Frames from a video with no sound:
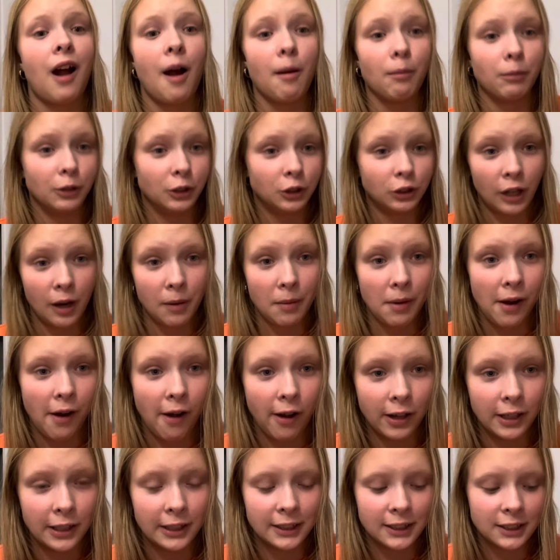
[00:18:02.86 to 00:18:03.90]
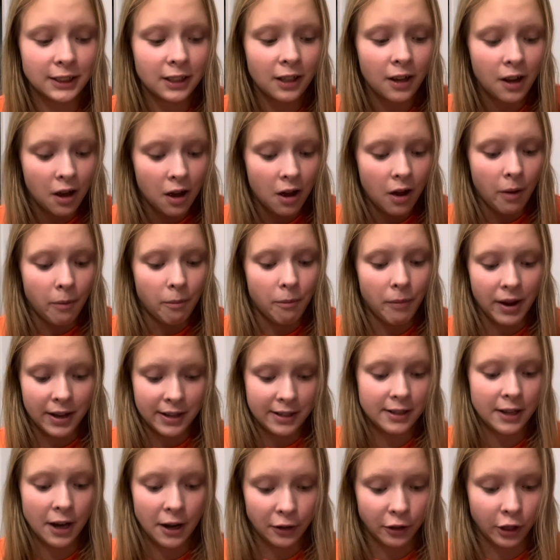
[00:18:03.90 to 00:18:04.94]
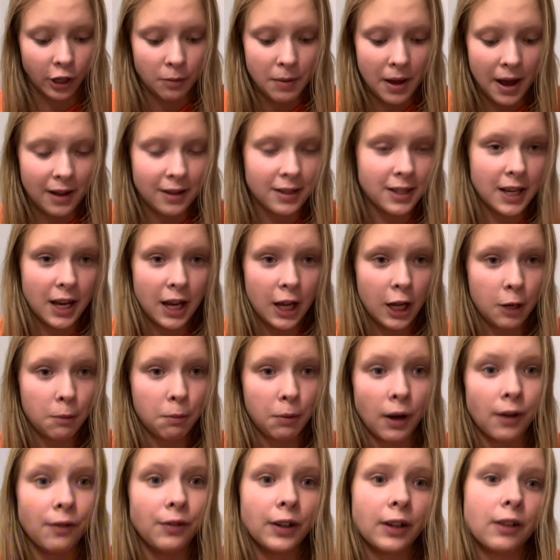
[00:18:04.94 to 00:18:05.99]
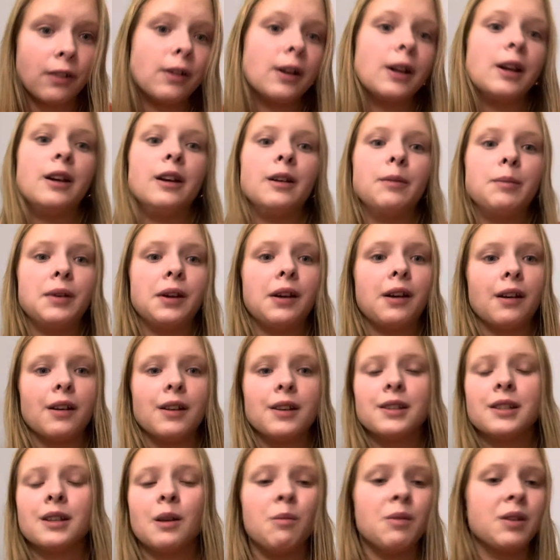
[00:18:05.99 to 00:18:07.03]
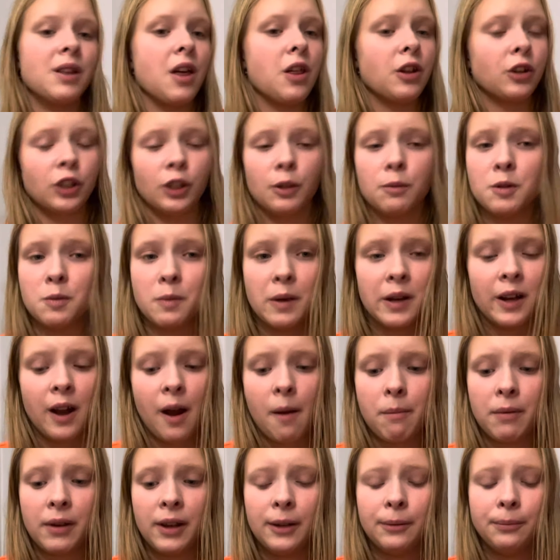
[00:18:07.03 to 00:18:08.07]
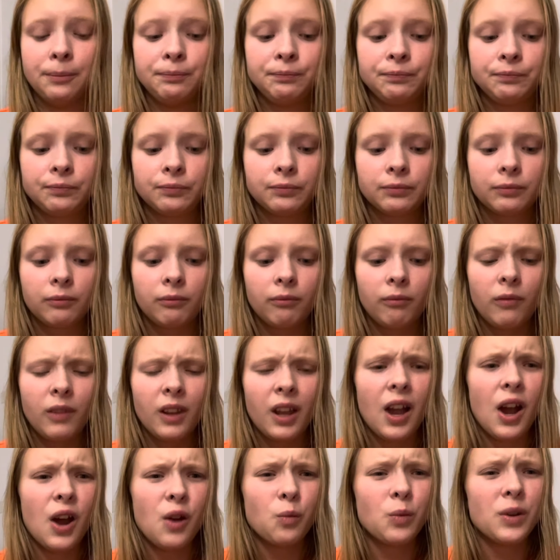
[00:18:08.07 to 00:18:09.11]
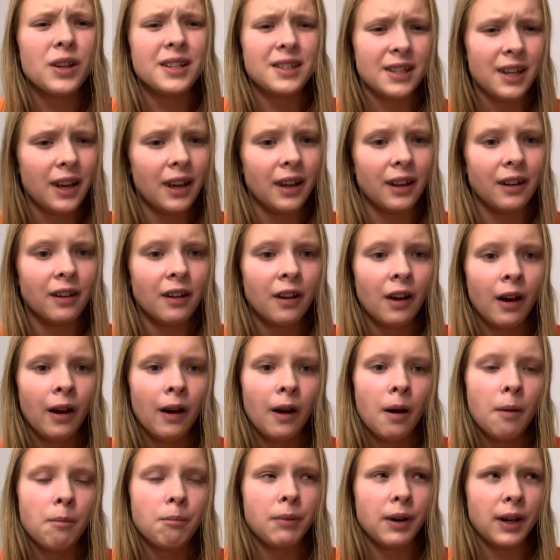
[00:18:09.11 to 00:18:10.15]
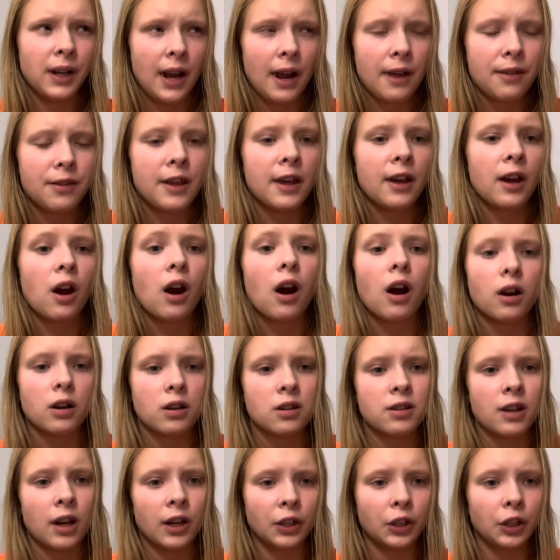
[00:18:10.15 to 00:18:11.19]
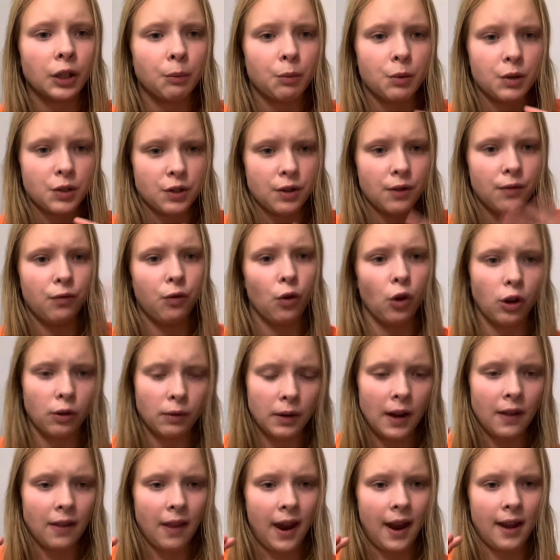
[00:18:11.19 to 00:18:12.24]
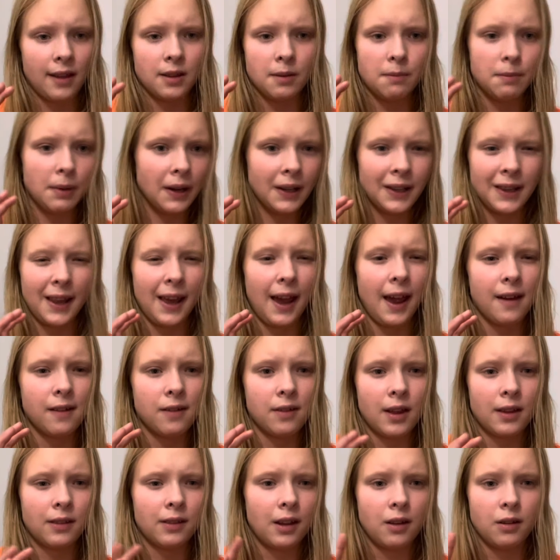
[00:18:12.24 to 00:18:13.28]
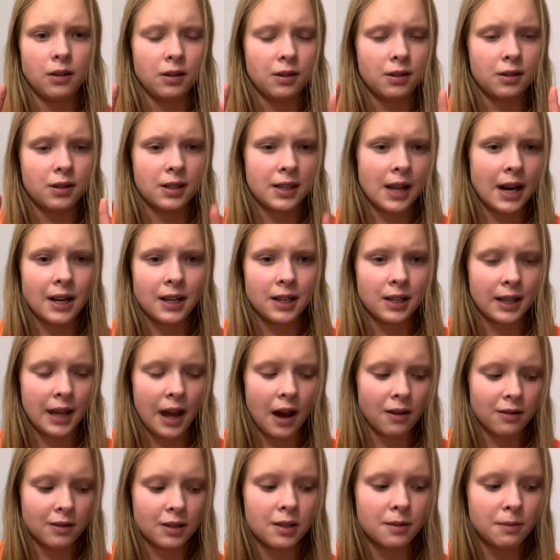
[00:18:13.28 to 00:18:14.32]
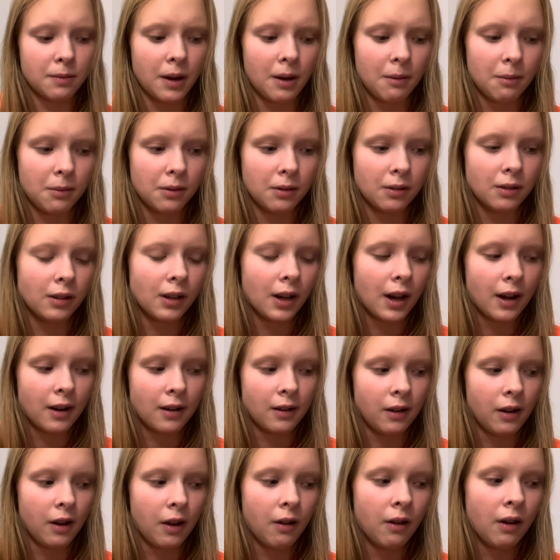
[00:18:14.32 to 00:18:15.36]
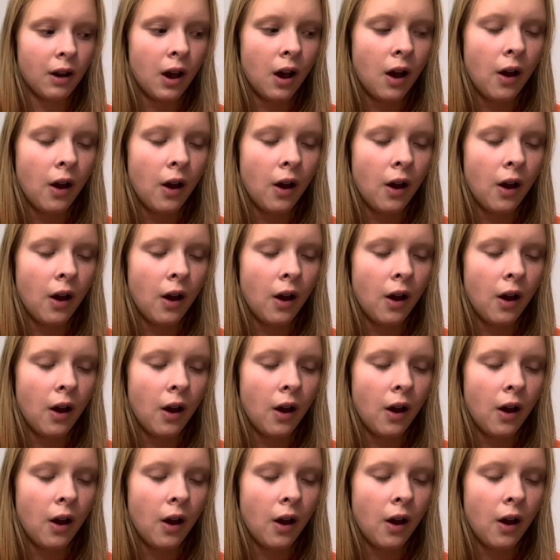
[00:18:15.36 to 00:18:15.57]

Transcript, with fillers: I'm gonna try my hardest. My stunt group has to hit perfectly because some of the other groups may not be. And we did, but I think our stunt group was the full around that had the bent leg that they decided to count as a bobble. I don't know.